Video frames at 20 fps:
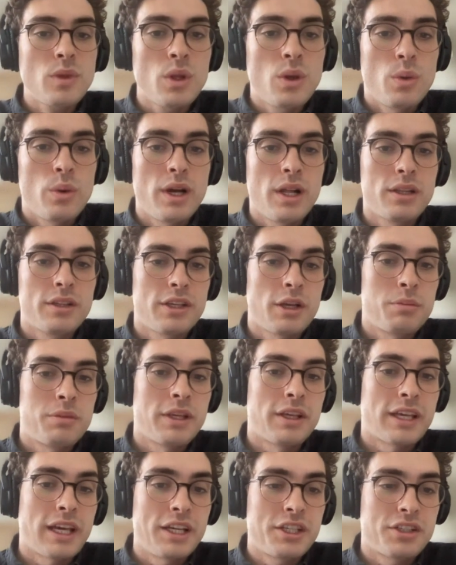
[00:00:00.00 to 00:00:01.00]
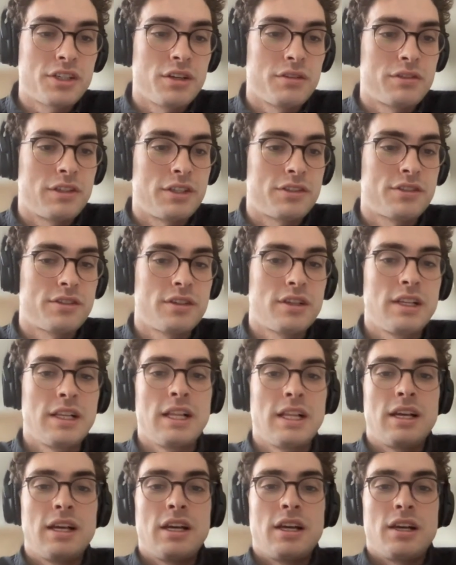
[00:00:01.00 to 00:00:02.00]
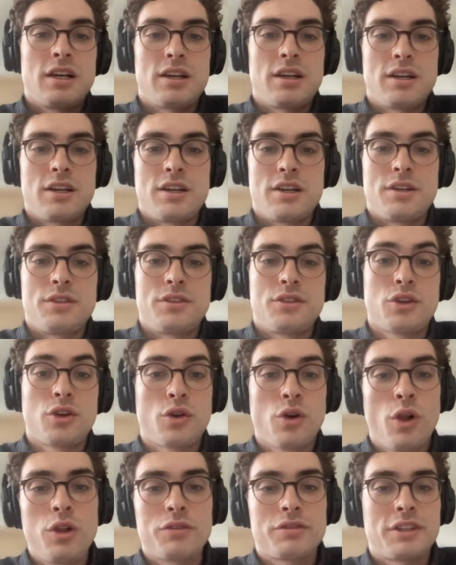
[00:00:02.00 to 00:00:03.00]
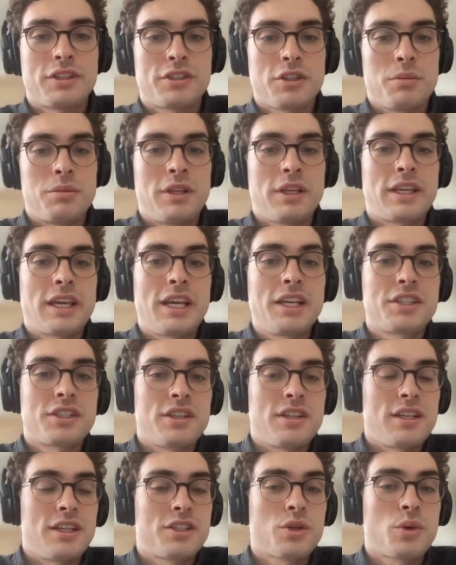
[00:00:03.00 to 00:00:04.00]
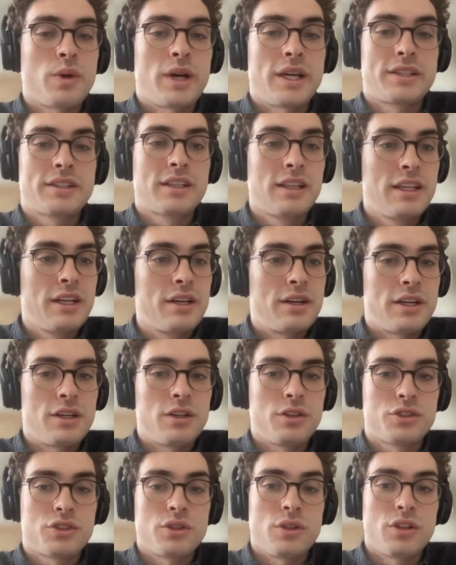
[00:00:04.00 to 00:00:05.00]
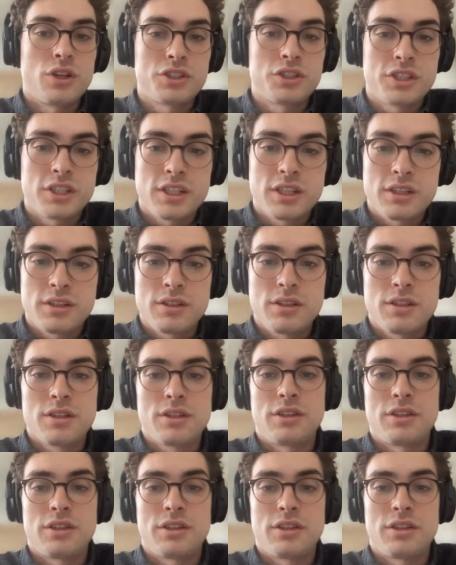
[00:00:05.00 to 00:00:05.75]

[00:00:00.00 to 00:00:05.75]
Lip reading: Well, the obligation of this, the goal of this obligation is quite clear and also logical,